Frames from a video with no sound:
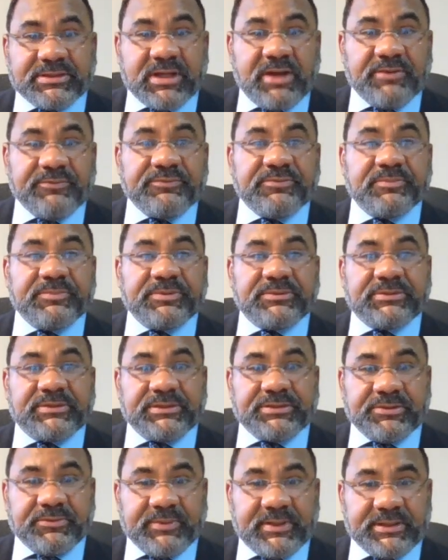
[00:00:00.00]
comfortable
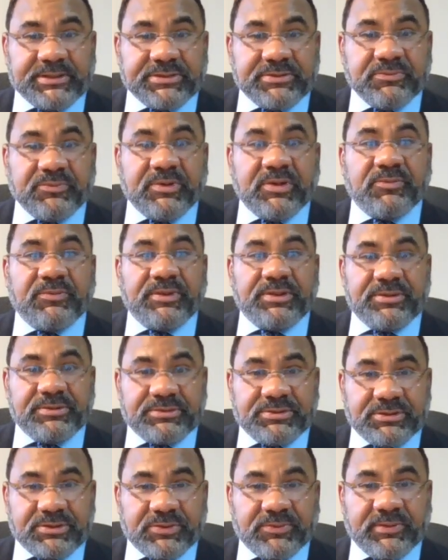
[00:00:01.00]
situation where we're
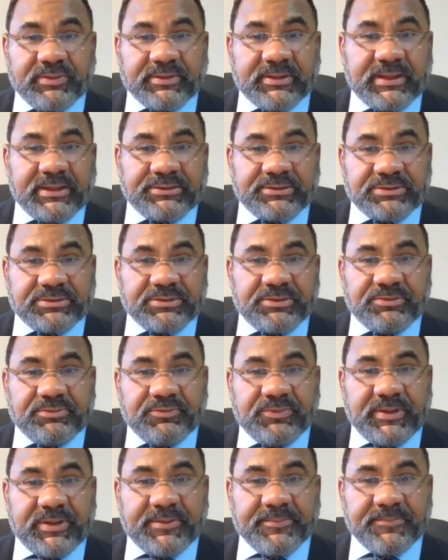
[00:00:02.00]
used to doing things a certain
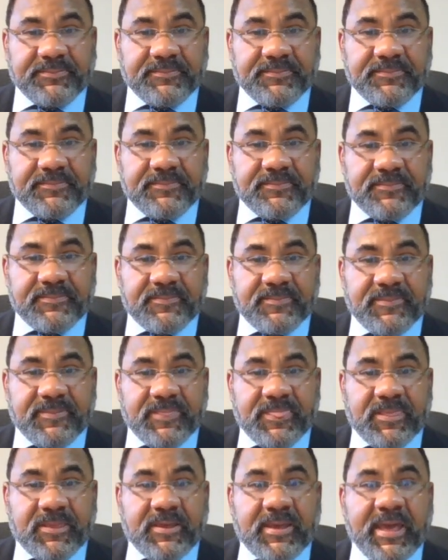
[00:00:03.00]
way.
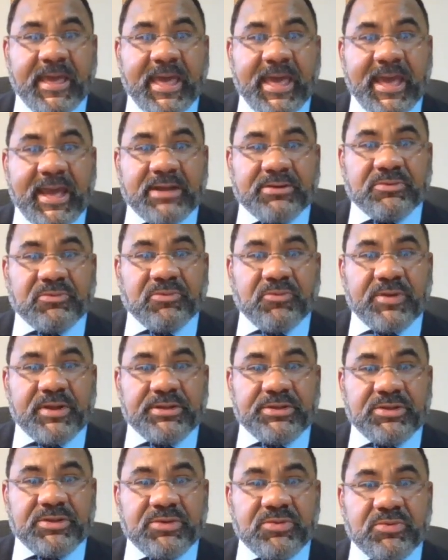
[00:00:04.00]
And
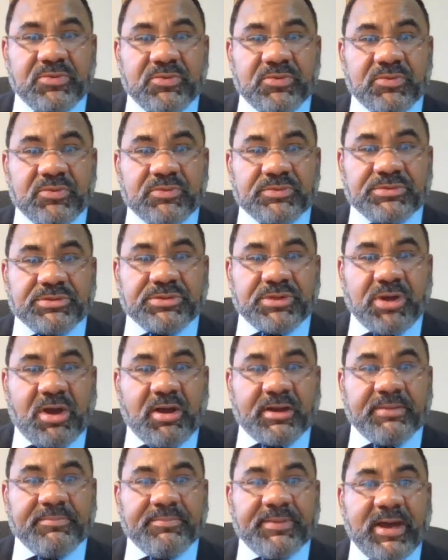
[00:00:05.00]
when you
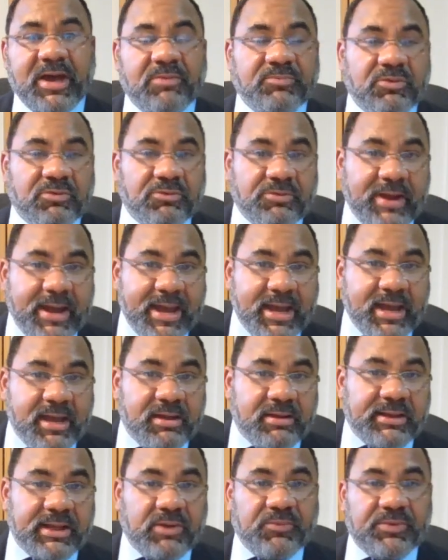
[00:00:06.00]
talk about
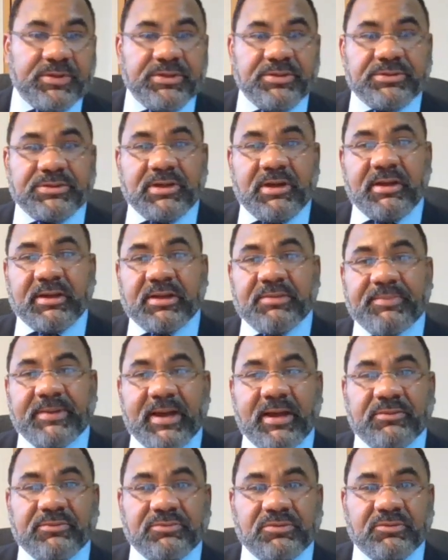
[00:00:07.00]
morale and when you talk
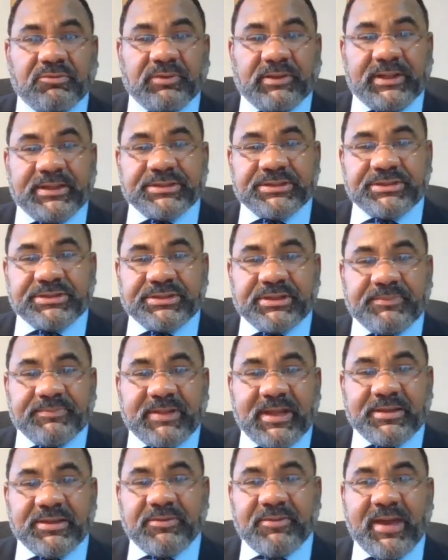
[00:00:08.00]
about the relationship
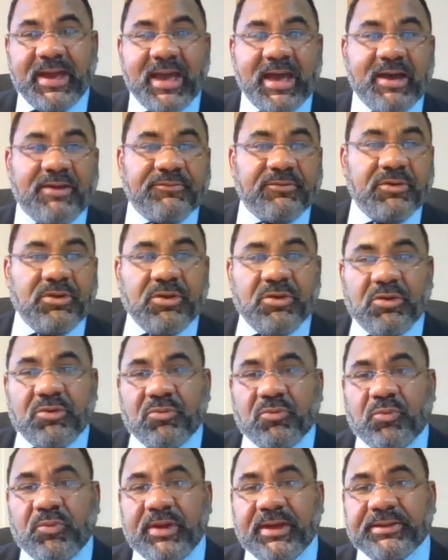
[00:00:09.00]
that you have
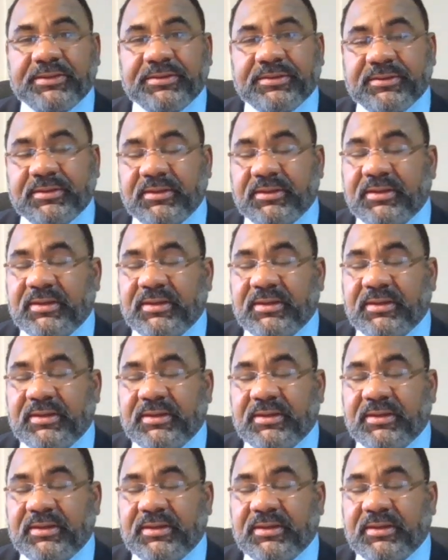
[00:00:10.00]
with